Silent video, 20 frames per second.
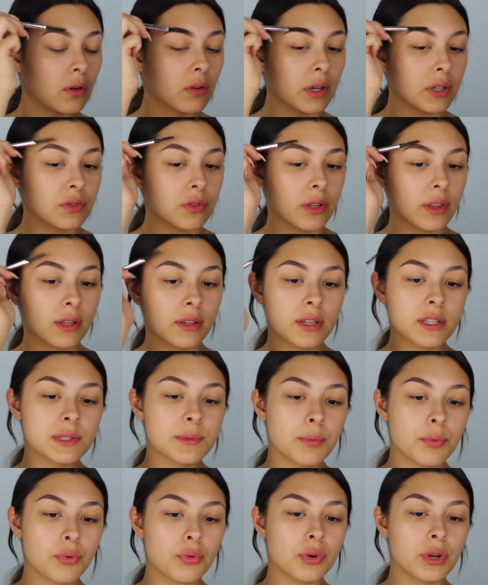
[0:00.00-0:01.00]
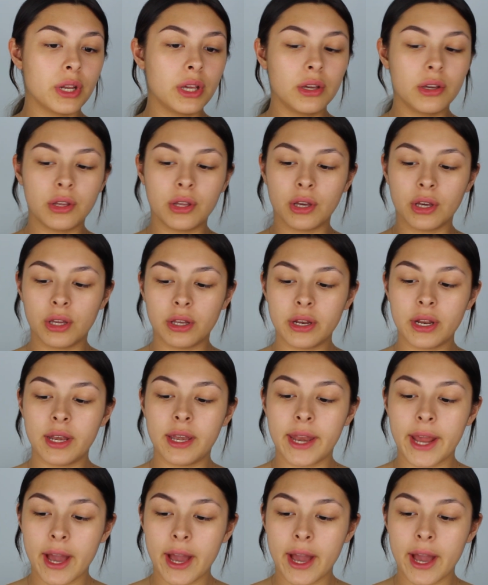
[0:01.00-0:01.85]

Okay, so I think that's pretty good.